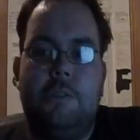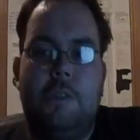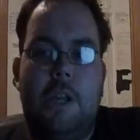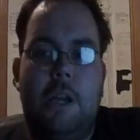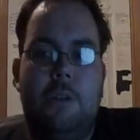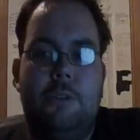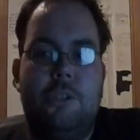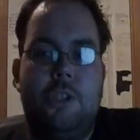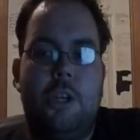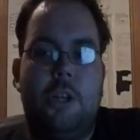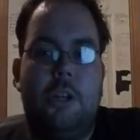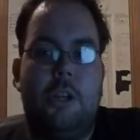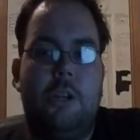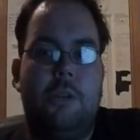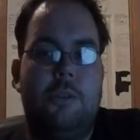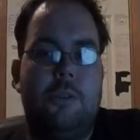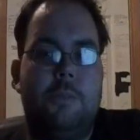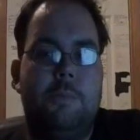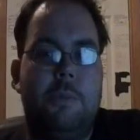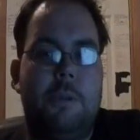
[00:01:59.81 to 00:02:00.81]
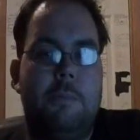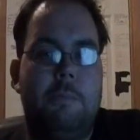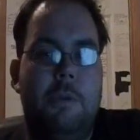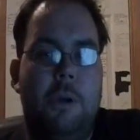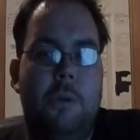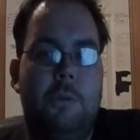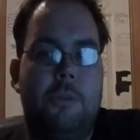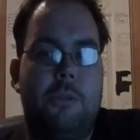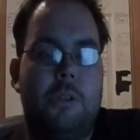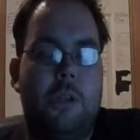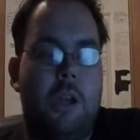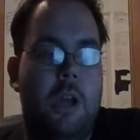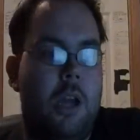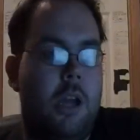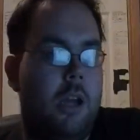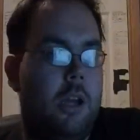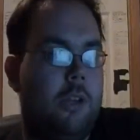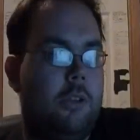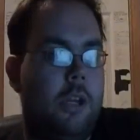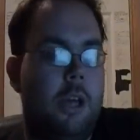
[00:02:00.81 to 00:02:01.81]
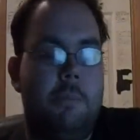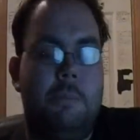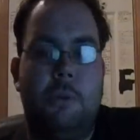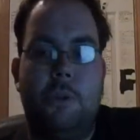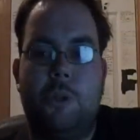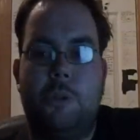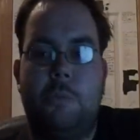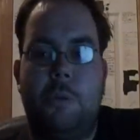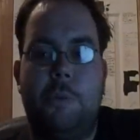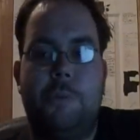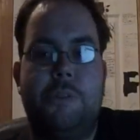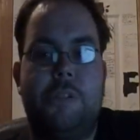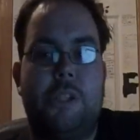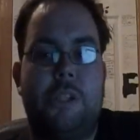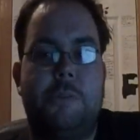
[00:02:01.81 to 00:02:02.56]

Now Jericho's been post, uh, not postponed,